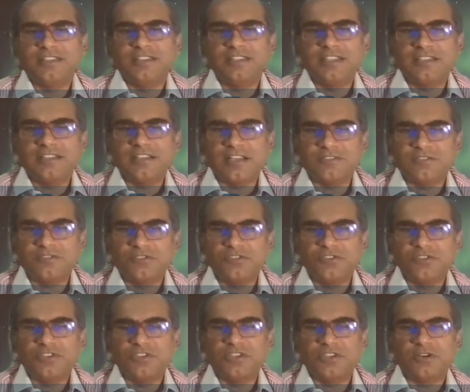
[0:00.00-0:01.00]
in the
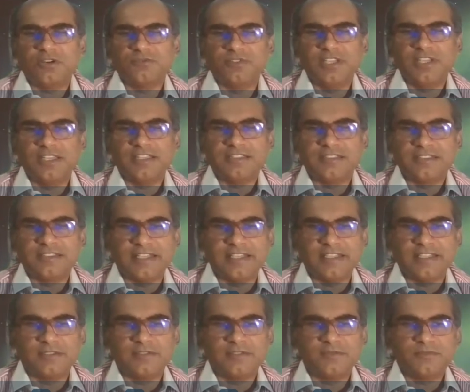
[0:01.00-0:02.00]
constitution of their
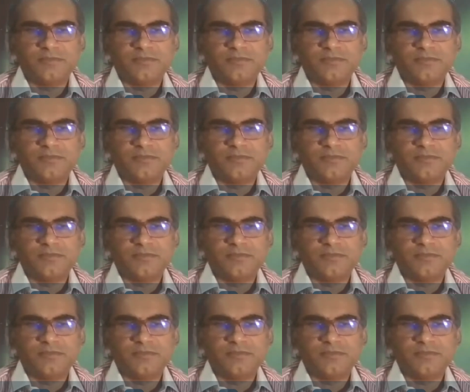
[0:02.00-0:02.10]
state.